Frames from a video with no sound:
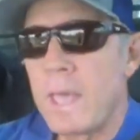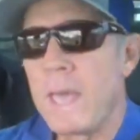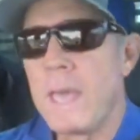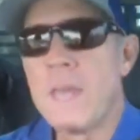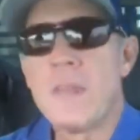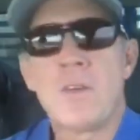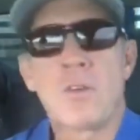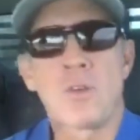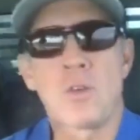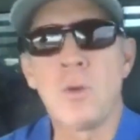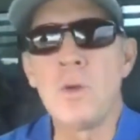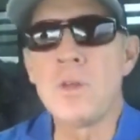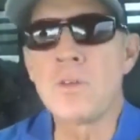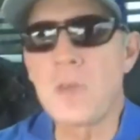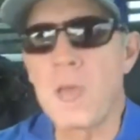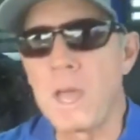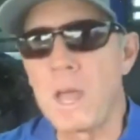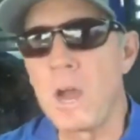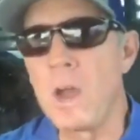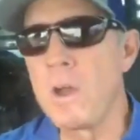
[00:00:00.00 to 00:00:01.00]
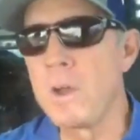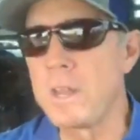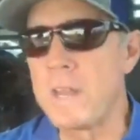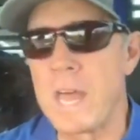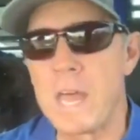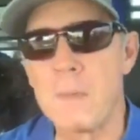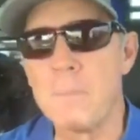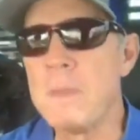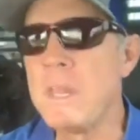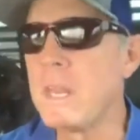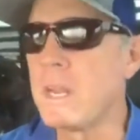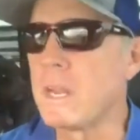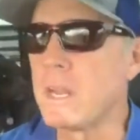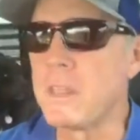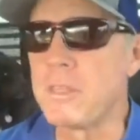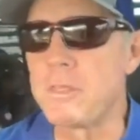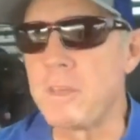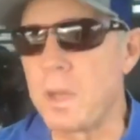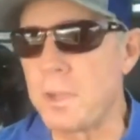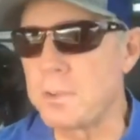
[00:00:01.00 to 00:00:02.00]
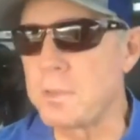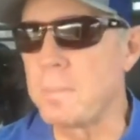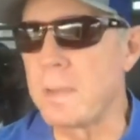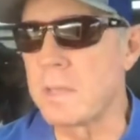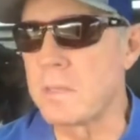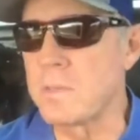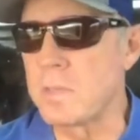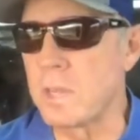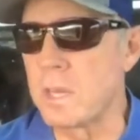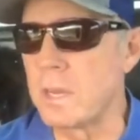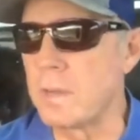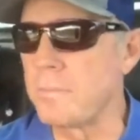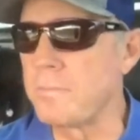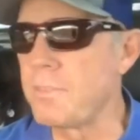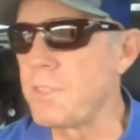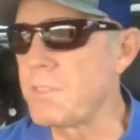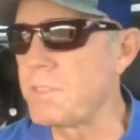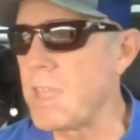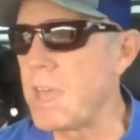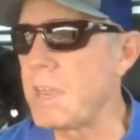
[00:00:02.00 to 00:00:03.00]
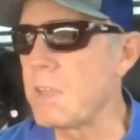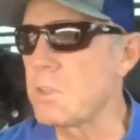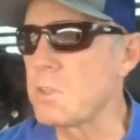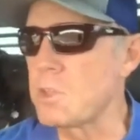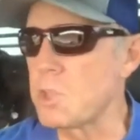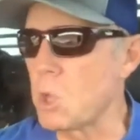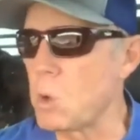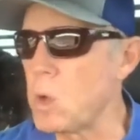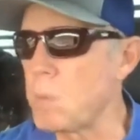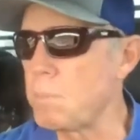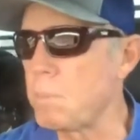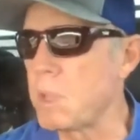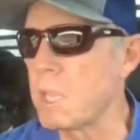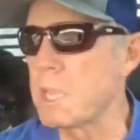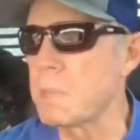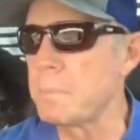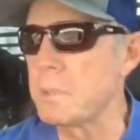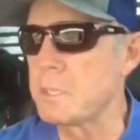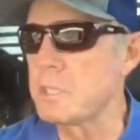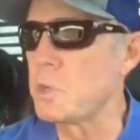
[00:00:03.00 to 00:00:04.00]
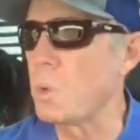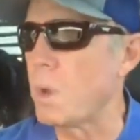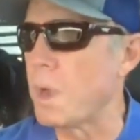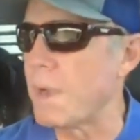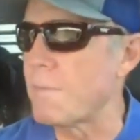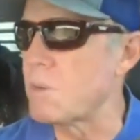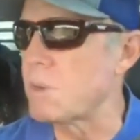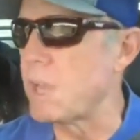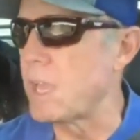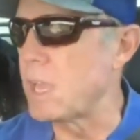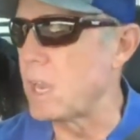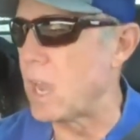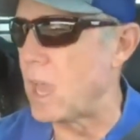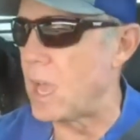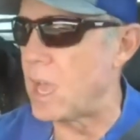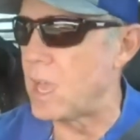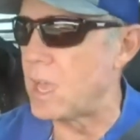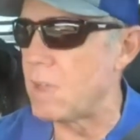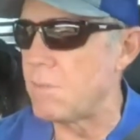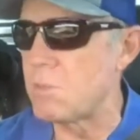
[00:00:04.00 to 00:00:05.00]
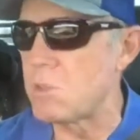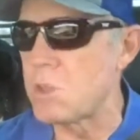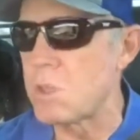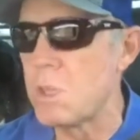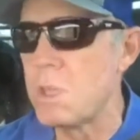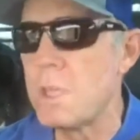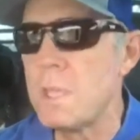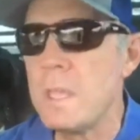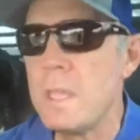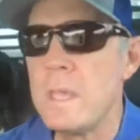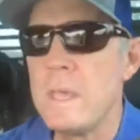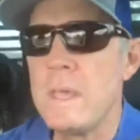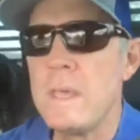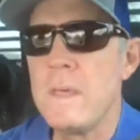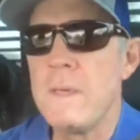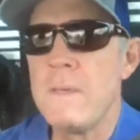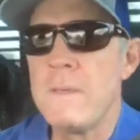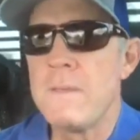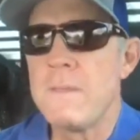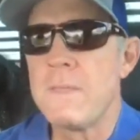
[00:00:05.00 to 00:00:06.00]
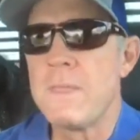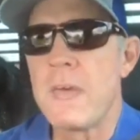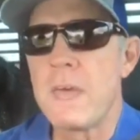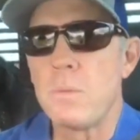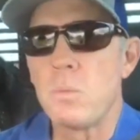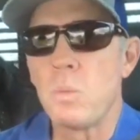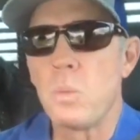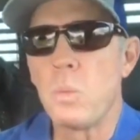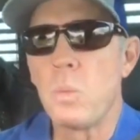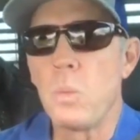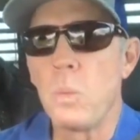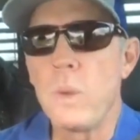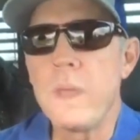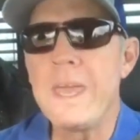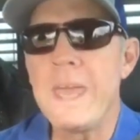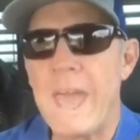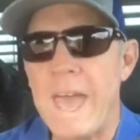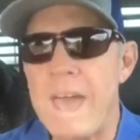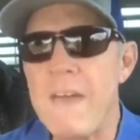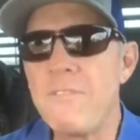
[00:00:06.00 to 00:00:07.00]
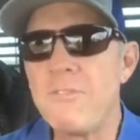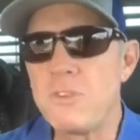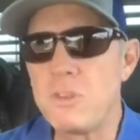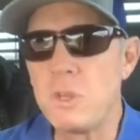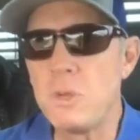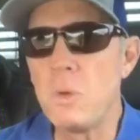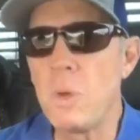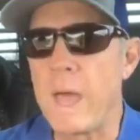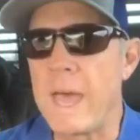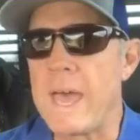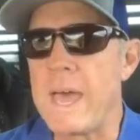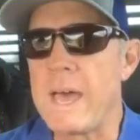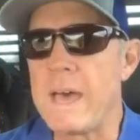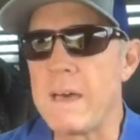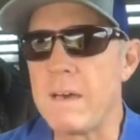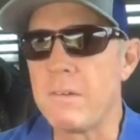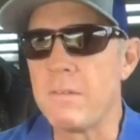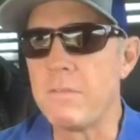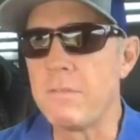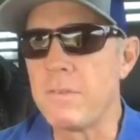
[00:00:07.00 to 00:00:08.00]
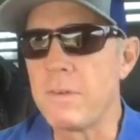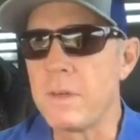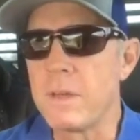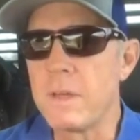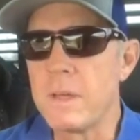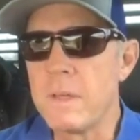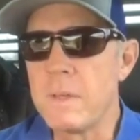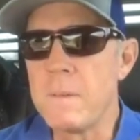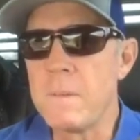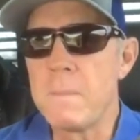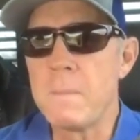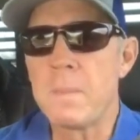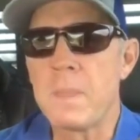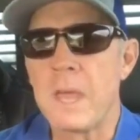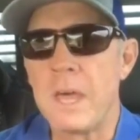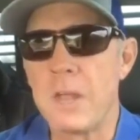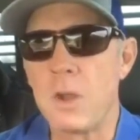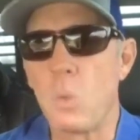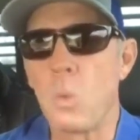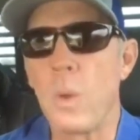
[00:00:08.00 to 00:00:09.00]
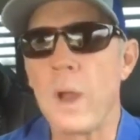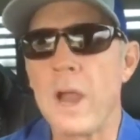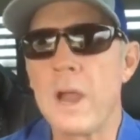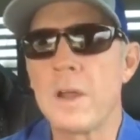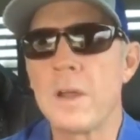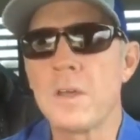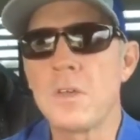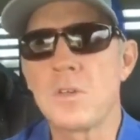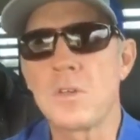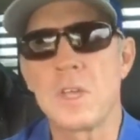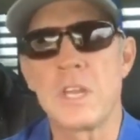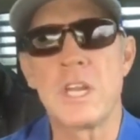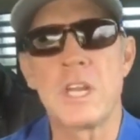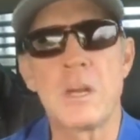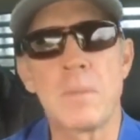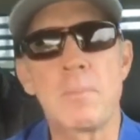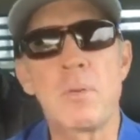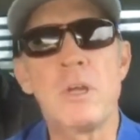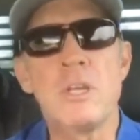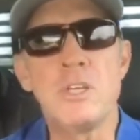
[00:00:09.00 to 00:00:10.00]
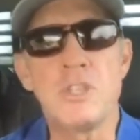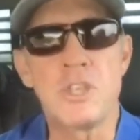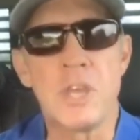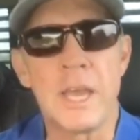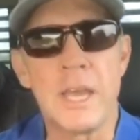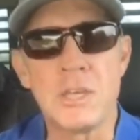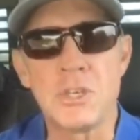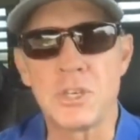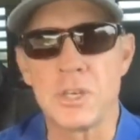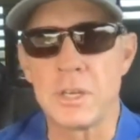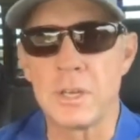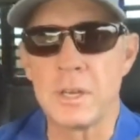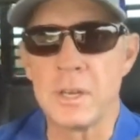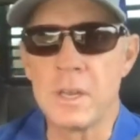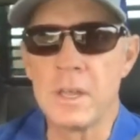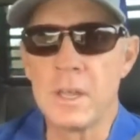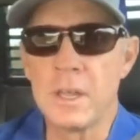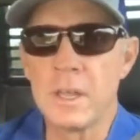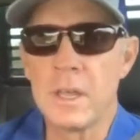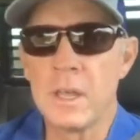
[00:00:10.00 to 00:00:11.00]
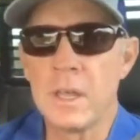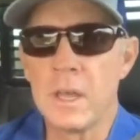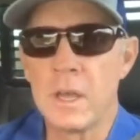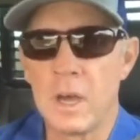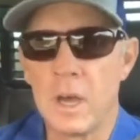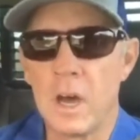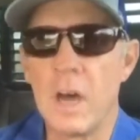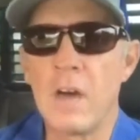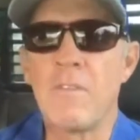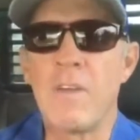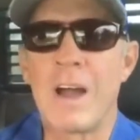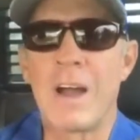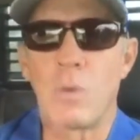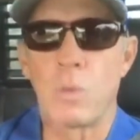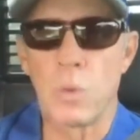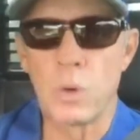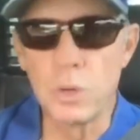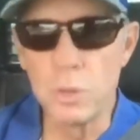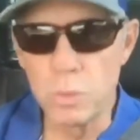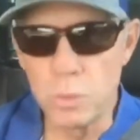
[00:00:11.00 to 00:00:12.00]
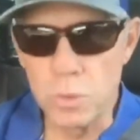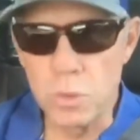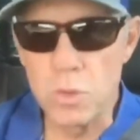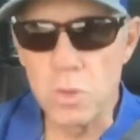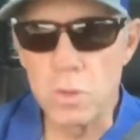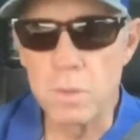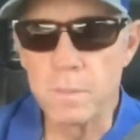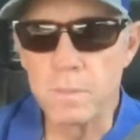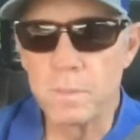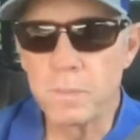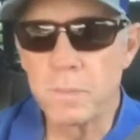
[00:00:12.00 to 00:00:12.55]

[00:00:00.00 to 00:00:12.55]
And as soon as I heard it, I immediately thought to myself that that is so applicable to our everyday lives that we have to have an awareness and an appreciation of our roots.